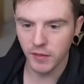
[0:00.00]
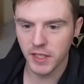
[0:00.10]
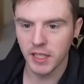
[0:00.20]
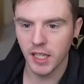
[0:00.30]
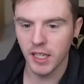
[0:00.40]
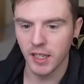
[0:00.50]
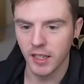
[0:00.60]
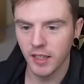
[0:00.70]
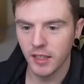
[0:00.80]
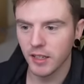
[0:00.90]
to see it.
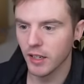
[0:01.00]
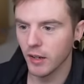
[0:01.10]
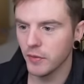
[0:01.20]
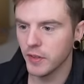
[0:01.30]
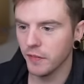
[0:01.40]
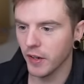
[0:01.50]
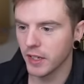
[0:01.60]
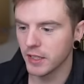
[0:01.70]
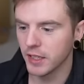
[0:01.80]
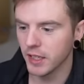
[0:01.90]
You love to
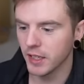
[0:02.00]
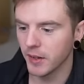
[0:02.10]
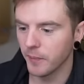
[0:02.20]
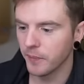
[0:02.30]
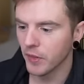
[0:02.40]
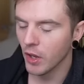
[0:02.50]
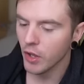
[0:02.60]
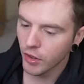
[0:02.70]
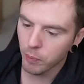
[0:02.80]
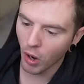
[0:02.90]
fucking see it.
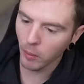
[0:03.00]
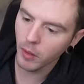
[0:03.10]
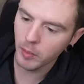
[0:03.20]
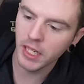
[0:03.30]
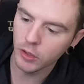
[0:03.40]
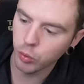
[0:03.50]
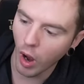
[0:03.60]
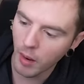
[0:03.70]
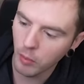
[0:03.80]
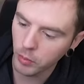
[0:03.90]
The problem is, what
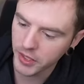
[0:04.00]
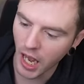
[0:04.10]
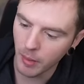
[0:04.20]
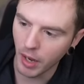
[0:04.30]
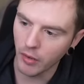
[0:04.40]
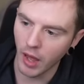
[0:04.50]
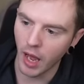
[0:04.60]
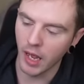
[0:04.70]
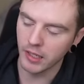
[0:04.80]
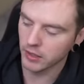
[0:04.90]
I'm upset about
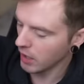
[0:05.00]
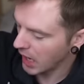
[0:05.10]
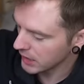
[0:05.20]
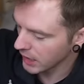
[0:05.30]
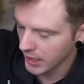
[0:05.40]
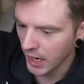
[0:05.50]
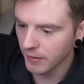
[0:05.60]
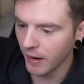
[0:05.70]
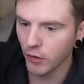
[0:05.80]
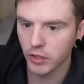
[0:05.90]
there is that
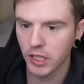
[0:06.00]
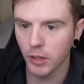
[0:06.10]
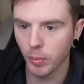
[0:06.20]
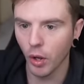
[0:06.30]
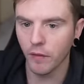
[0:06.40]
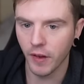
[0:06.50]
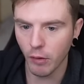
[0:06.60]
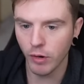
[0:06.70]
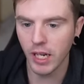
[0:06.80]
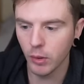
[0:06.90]
I've not seen a bluff, and I
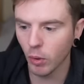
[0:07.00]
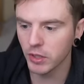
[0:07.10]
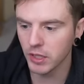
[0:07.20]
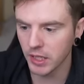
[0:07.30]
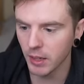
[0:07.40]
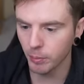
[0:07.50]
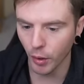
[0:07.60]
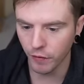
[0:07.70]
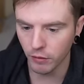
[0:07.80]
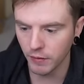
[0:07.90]
really want to see him
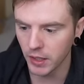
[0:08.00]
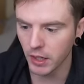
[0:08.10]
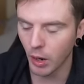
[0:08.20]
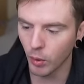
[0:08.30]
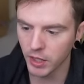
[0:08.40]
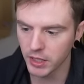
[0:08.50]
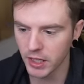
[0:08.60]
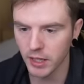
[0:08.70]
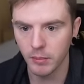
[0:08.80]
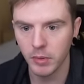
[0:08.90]
bluff a river. I want to see
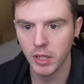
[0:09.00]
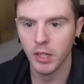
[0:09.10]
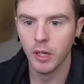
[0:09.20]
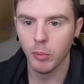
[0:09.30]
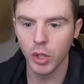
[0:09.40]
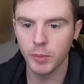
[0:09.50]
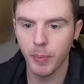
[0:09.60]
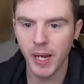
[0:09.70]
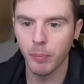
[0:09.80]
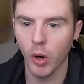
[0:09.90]
him put his
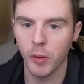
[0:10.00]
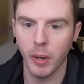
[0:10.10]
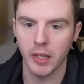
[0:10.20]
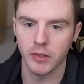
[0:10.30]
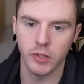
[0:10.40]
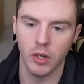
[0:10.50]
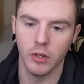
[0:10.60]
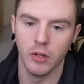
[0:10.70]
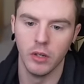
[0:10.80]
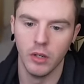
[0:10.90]
big boy pants on
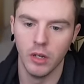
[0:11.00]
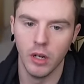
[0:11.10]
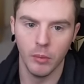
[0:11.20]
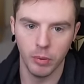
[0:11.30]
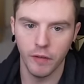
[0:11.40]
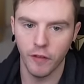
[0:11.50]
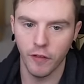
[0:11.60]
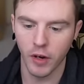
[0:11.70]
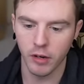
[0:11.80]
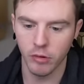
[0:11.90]
and bluff a
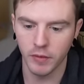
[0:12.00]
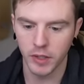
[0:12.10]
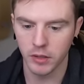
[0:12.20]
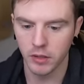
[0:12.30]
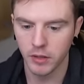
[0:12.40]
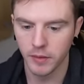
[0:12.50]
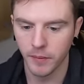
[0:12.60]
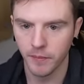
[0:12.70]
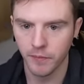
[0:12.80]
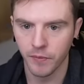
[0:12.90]
fucking river.
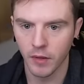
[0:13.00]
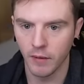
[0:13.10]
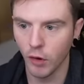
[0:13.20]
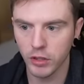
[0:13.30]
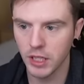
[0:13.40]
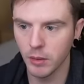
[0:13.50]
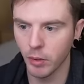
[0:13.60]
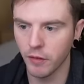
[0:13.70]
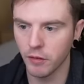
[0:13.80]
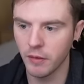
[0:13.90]
I'm not seeing him
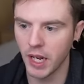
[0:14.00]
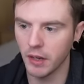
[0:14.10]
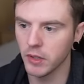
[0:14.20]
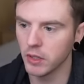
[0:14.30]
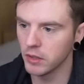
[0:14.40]
bluff a river ever.